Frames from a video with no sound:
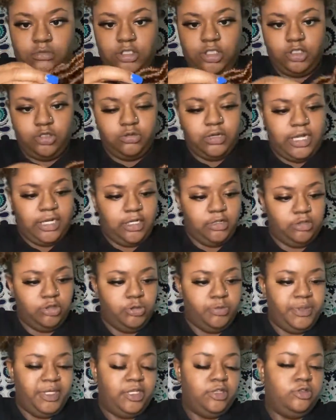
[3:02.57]
It do got a little
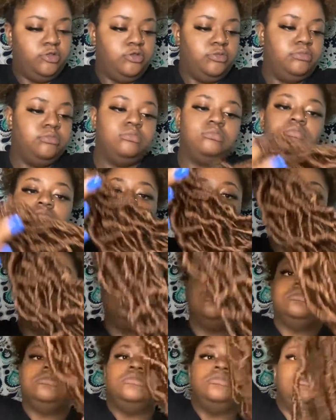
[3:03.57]
loopy-de-loop.
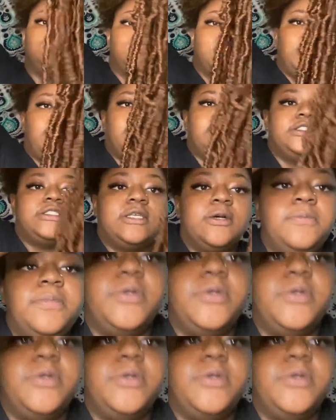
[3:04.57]
All right, so